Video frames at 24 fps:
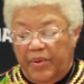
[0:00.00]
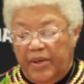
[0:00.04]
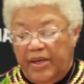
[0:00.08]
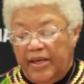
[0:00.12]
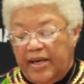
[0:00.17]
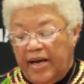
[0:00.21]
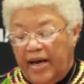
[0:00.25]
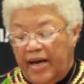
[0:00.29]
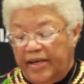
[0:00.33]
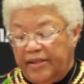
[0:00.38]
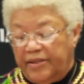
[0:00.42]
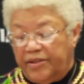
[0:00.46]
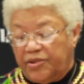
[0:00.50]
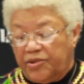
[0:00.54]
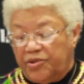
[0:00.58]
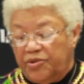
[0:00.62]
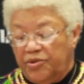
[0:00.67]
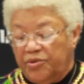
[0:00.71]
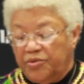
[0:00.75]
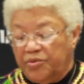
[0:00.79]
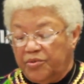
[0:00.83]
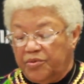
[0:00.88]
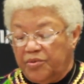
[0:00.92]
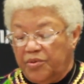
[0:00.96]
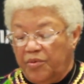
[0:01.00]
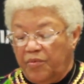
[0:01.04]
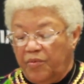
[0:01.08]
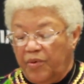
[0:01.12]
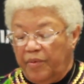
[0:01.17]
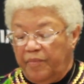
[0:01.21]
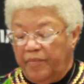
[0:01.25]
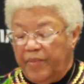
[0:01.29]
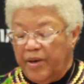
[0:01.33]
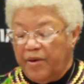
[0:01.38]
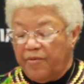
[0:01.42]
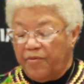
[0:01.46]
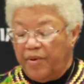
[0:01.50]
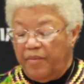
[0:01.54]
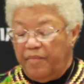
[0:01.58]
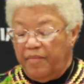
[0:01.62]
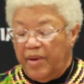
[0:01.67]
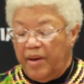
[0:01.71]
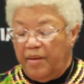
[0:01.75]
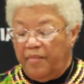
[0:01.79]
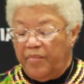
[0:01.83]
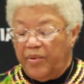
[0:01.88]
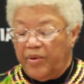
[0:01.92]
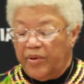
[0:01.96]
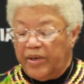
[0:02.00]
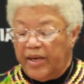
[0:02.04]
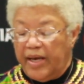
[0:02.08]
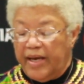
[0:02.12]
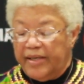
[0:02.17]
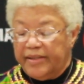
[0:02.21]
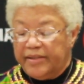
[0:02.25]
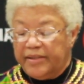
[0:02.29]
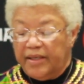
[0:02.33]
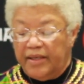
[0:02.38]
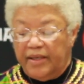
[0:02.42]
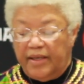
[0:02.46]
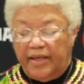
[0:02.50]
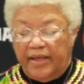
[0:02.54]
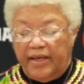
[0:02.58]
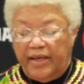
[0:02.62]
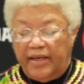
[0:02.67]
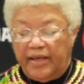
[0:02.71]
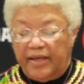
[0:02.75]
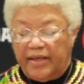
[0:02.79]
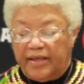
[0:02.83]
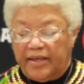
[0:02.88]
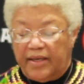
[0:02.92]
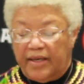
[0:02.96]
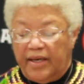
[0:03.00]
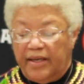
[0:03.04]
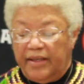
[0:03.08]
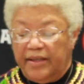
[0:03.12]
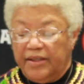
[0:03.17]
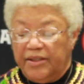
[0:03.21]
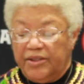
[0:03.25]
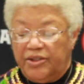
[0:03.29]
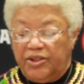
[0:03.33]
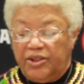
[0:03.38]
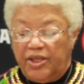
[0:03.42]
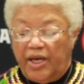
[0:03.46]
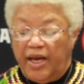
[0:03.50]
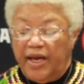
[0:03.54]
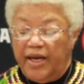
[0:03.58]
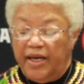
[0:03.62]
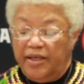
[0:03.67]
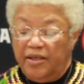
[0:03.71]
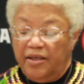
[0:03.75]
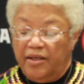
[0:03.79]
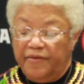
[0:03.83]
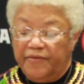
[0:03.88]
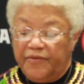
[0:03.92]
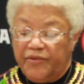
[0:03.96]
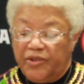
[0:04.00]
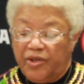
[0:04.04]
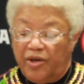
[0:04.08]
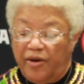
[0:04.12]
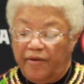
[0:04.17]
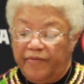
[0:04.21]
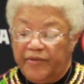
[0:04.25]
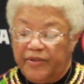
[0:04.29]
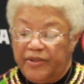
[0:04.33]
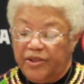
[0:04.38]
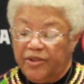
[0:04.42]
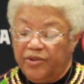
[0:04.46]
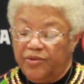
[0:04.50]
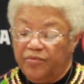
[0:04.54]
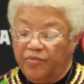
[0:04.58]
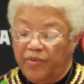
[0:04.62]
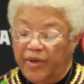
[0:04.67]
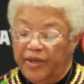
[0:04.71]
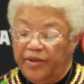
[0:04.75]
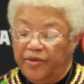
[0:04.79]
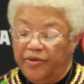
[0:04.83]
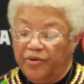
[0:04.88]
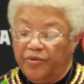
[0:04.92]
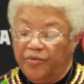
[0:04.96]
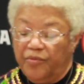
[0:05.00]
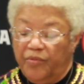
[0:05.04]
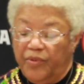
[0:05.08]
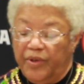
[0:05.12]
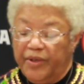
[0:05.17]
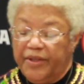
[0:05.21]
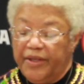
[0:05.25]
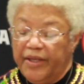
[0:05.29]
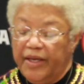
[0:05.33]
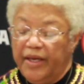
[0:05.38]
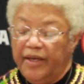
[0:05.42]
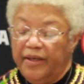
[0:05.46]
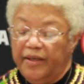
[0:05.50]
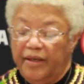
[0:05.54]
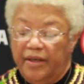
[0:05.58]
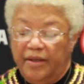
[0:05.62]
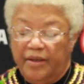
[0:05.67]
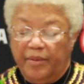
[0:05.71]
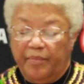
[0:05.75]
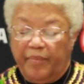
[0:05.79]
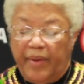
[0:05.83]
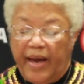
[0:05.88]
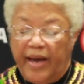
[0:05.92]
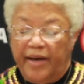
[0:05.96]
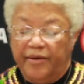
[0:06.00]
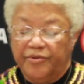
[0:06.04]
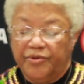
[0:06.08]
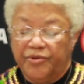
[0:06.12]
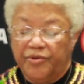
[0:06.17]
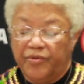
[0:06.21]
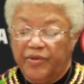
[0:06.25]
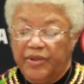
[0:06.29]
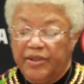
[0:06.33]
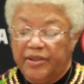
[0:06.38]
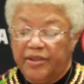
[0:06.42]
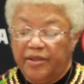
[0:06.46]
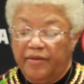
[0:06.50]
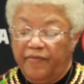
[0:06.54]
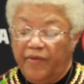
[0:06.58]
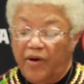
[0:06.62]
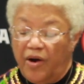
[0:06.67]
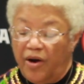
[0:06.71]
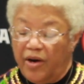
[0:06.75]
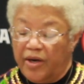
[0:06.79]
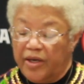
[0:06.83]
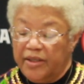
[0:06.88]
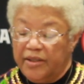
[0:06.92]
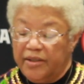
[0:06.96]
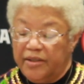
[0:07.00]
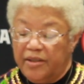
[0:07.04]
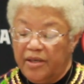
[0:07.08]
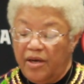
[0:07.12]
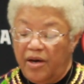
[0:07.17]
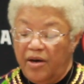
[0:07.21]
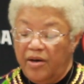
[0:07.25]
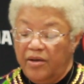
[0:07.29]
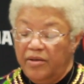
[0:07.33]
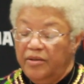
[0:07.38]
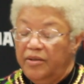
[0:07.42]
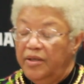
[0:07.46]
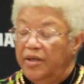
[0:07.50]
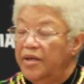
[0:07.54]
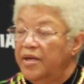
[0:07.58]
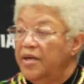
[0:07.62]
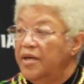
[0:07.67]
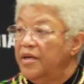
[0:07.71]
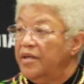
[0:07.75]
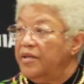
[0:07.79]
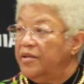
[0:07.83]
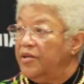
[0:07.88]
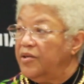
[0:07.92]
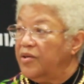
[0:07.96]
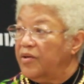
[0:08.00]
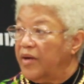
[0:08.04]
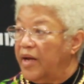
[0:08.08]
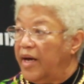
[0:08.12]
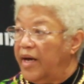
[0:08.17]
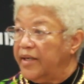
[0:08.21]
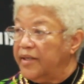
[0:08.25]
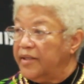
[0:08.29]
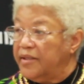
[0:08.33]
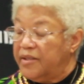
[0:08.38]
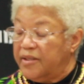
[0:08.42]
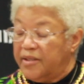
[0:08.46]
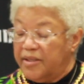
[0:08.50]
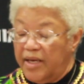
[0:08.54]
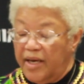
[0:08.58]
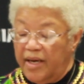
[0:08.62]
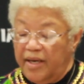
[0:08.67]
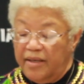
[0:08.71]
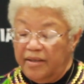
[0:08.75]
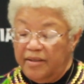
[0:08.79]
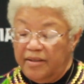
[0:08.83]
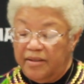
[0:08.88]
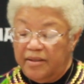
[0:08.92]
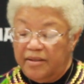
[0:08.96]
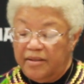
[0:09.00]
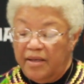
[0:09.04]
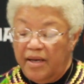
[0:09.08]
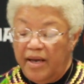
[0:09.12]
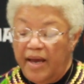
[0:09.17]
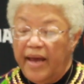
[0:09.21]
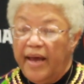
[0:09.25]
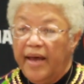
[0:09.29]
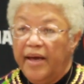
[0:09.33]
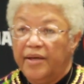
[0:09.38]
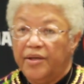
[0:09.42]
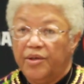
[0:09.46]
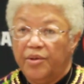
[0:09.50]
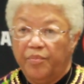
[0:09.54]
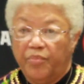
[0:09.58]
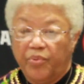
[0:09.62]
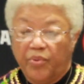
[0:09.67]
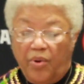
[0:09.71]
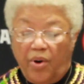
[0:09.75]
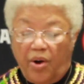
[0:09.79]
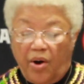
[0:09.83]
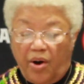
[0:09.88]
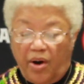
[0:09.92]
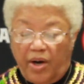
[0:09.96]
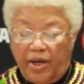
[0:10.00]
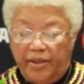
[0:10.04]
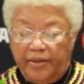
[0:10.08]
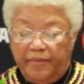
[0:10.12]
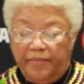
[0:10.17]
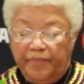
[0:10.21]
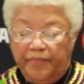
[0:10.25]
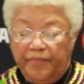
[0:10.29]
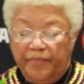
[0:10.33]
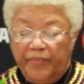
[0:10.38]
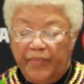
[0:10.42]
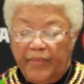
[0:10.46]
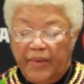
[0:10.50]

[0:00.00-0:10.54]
Peake High School will be remembered as a link in the chain of services rendered within the boundaries of Arkansas, the United States, and abroad.